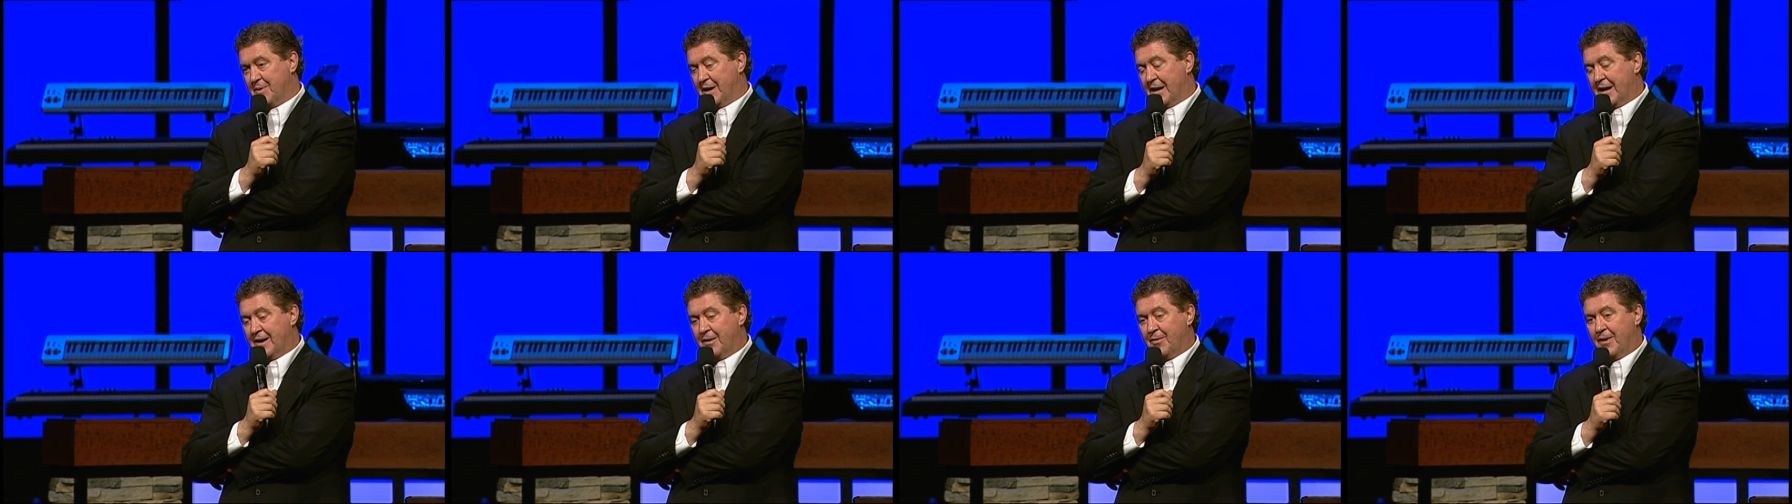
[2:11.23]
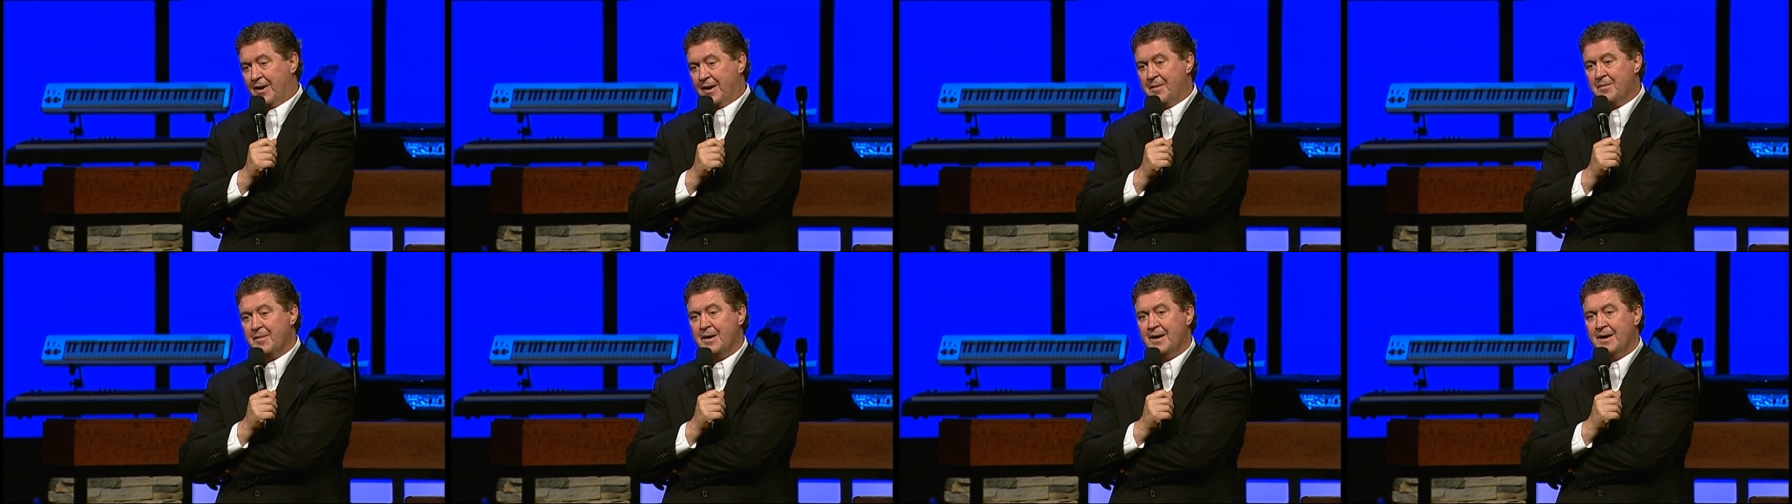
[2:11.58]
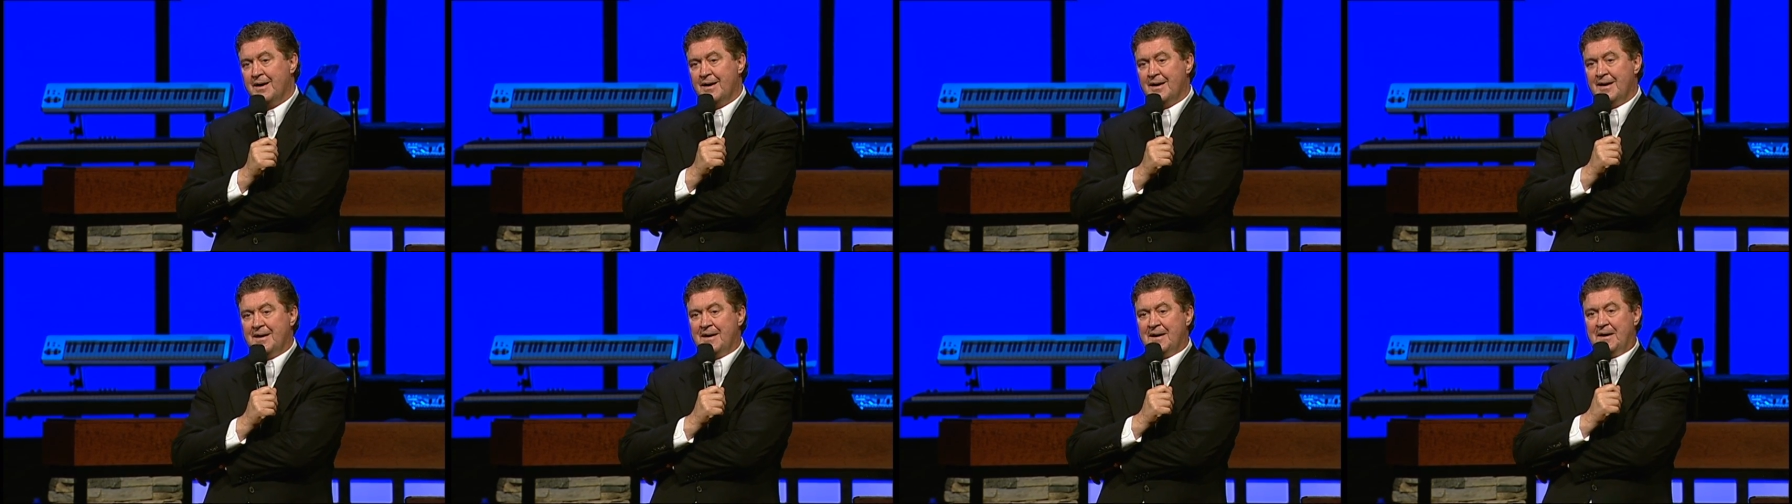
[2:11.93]
But anyway,
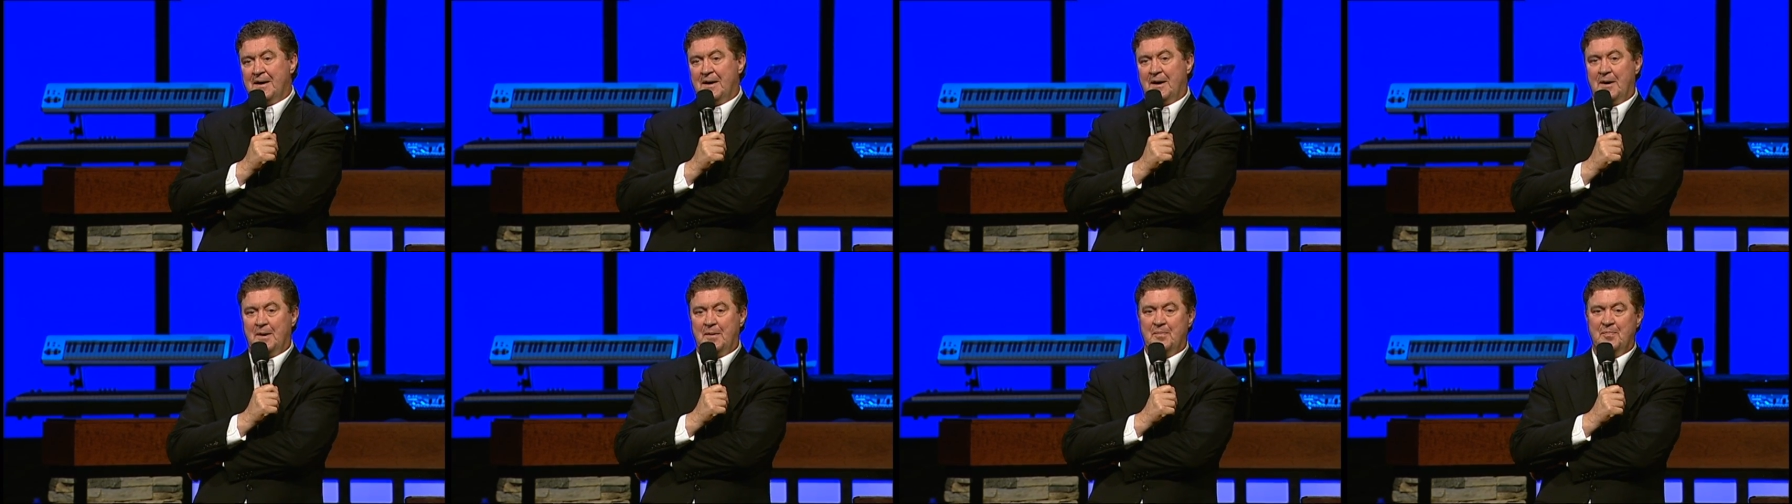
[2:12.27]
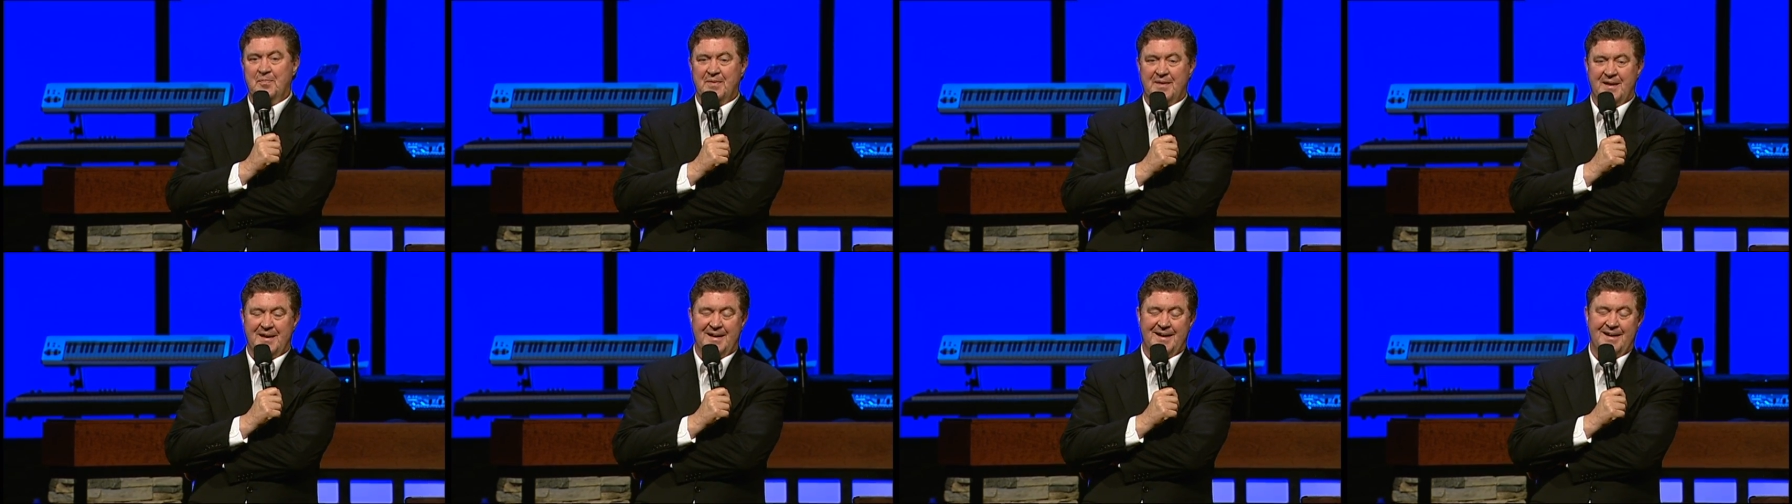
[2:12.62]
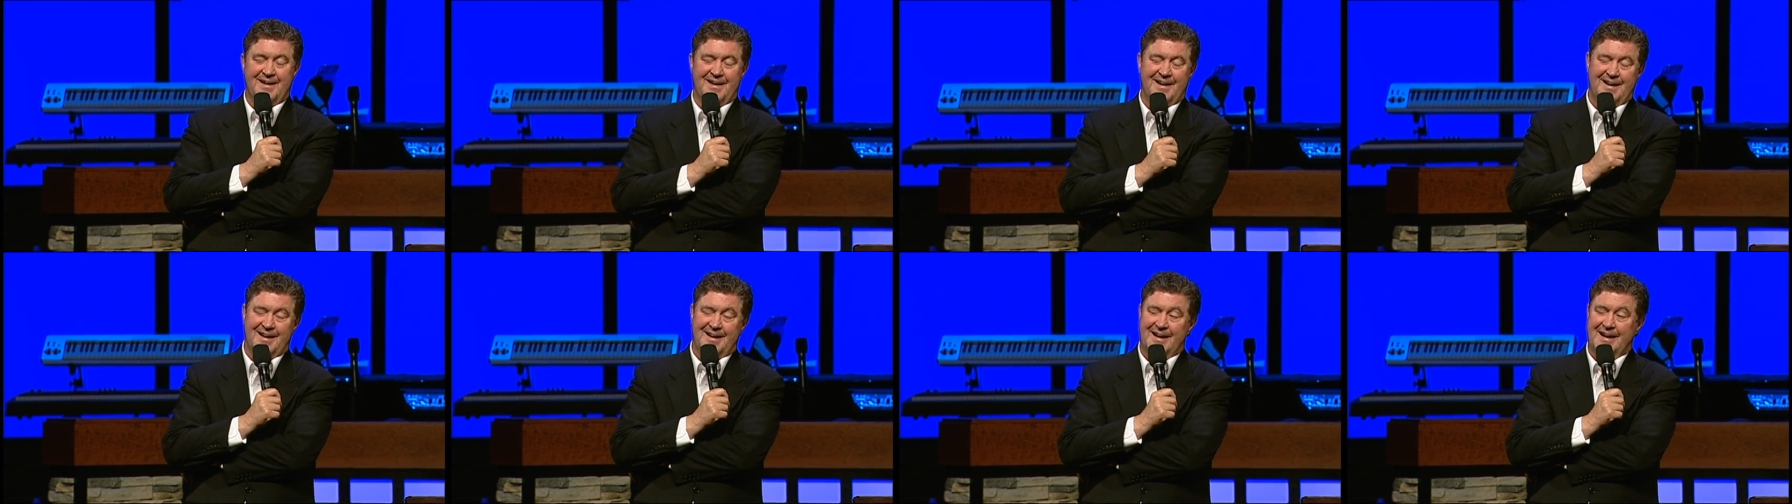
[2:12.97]
um,
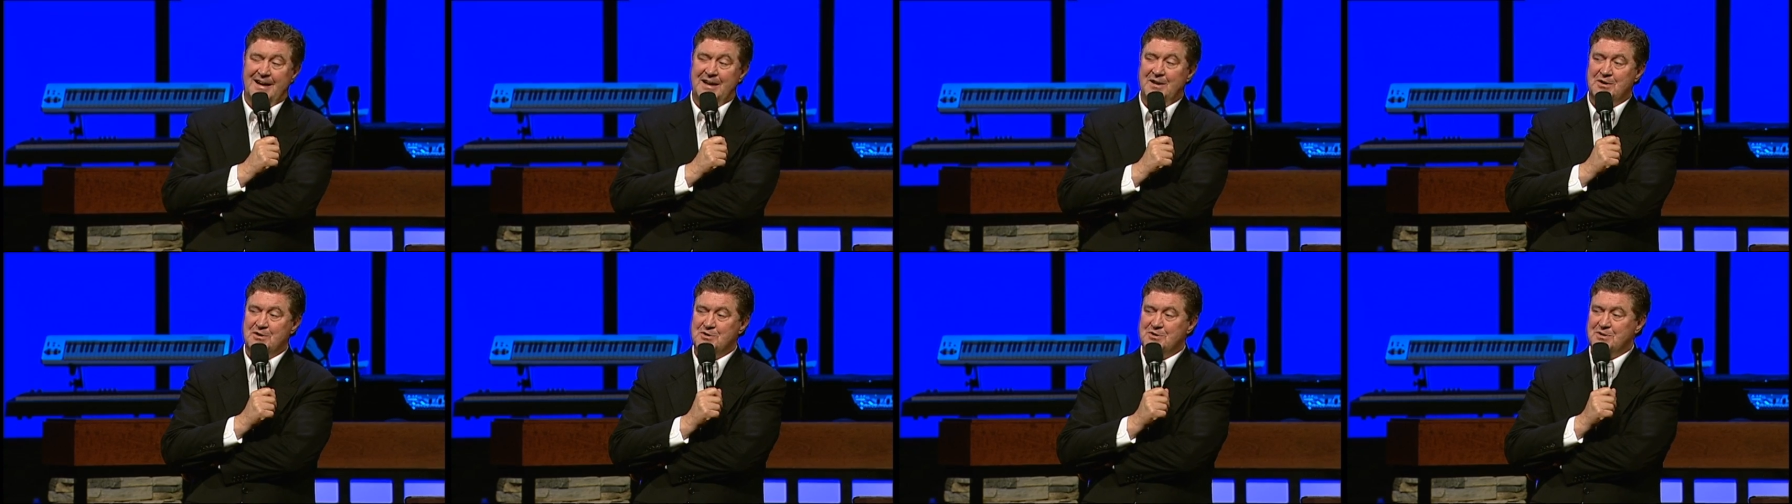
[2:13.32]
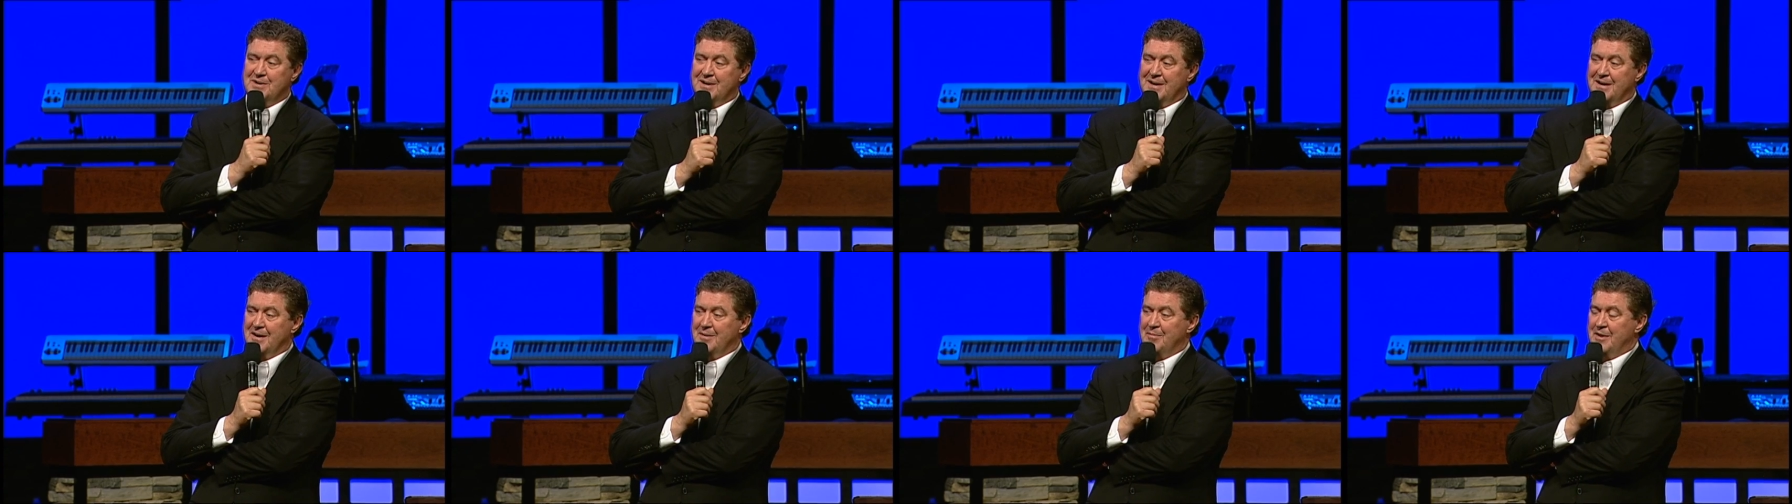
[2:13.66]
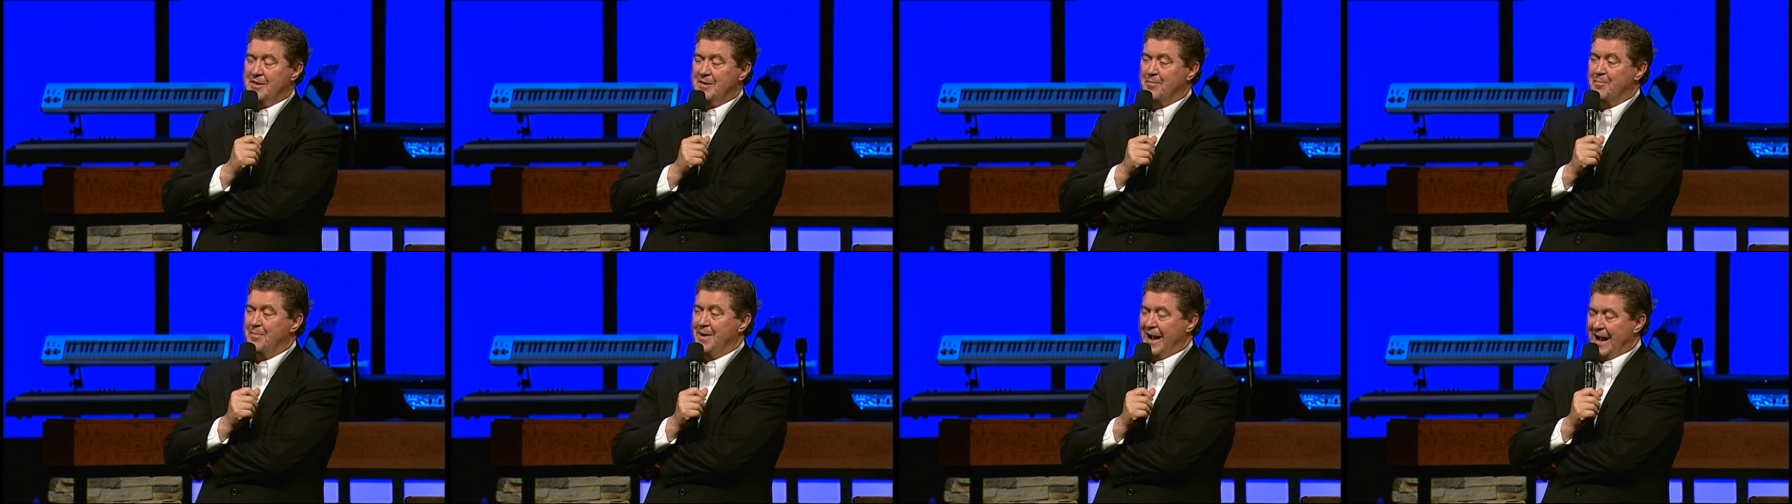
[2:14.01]
uh, he is going to be
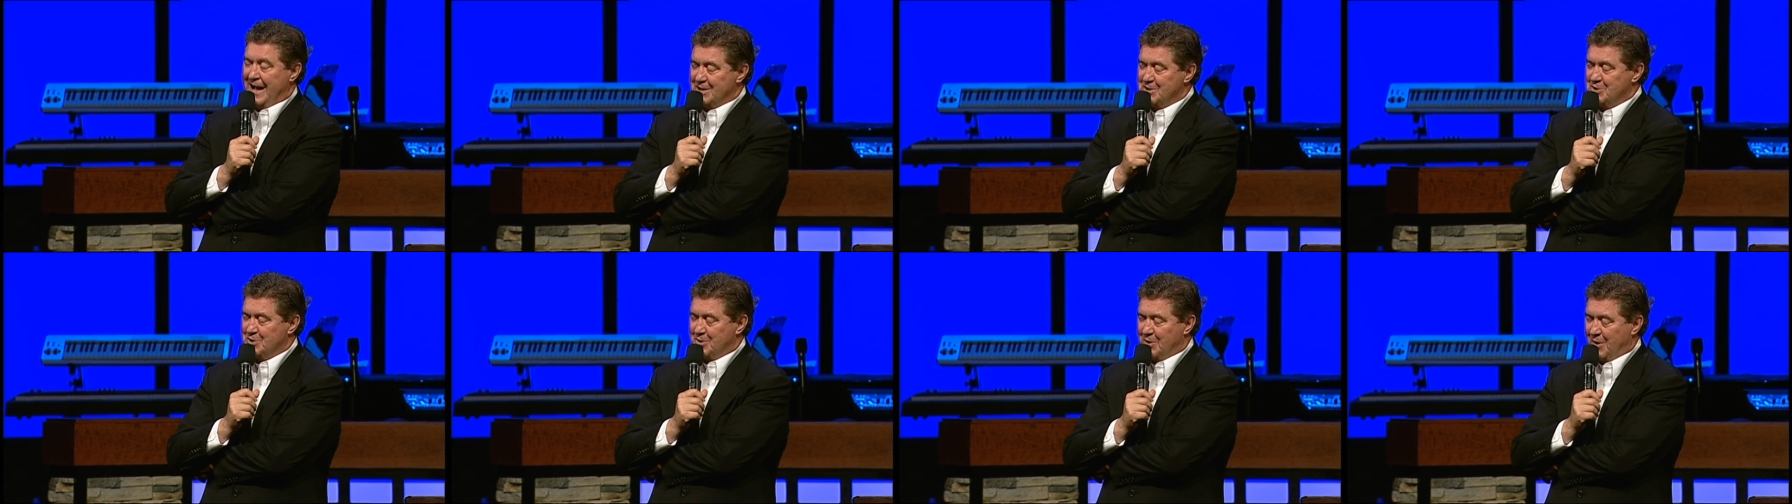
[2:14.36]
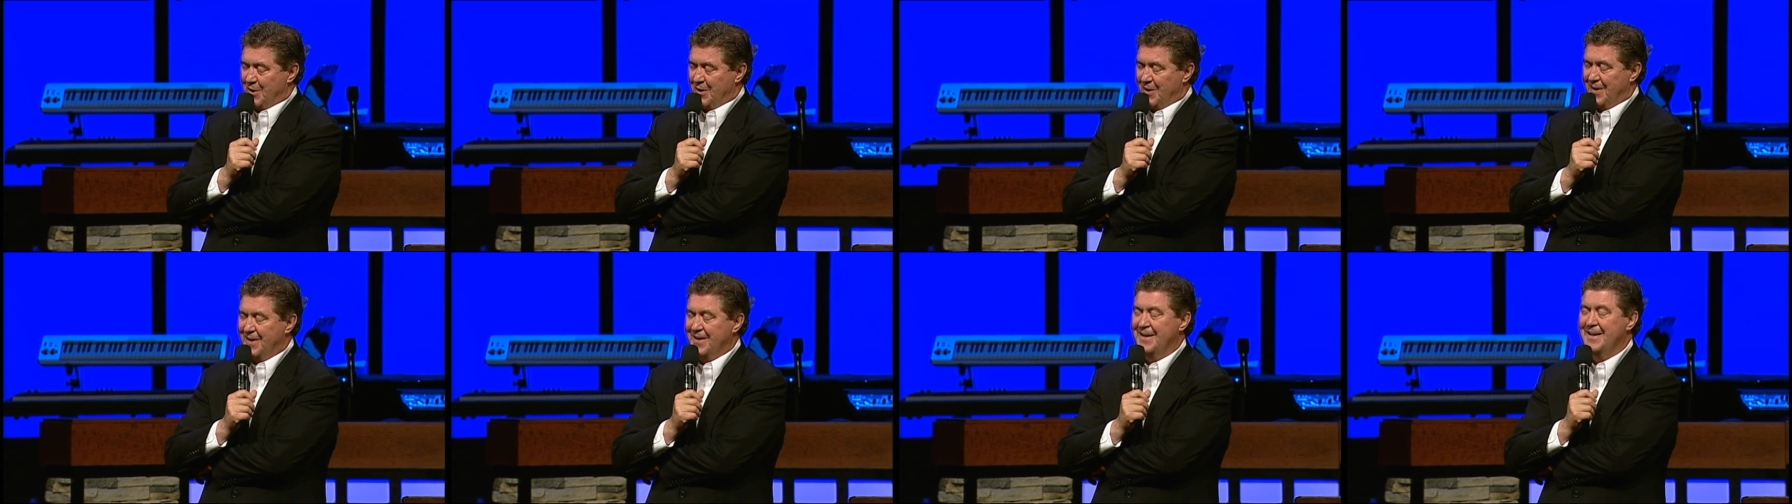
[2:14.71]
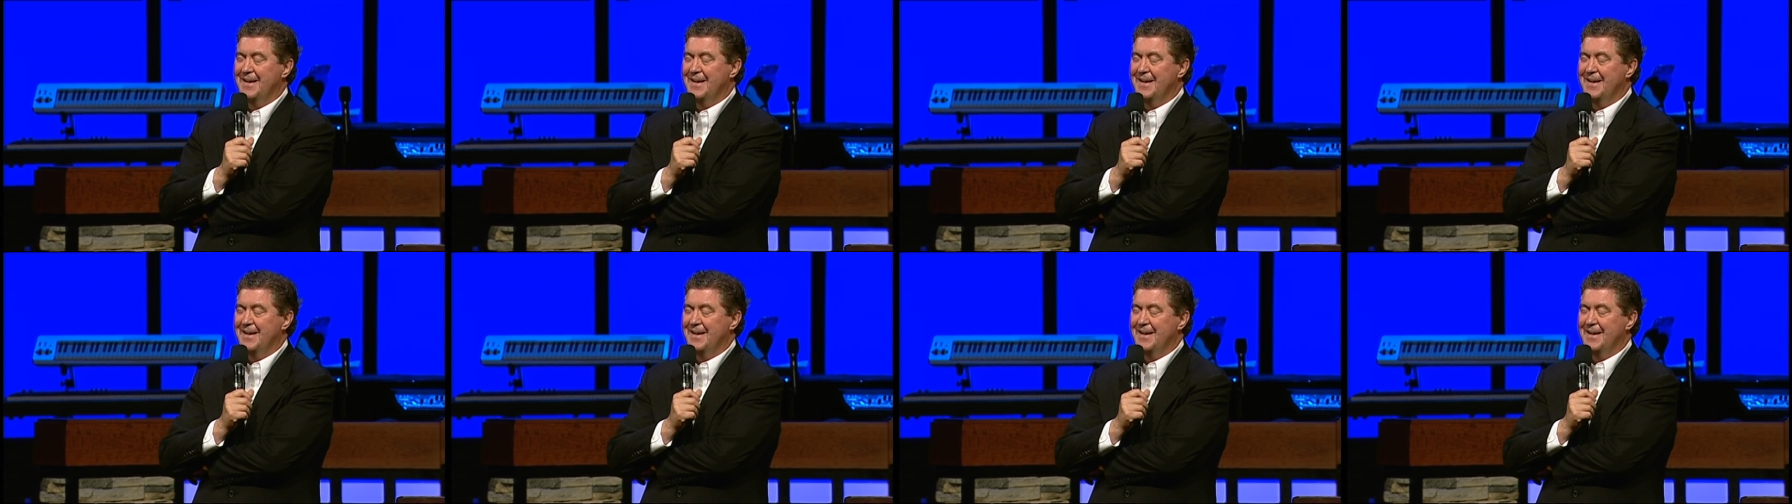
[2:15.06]
the pastor,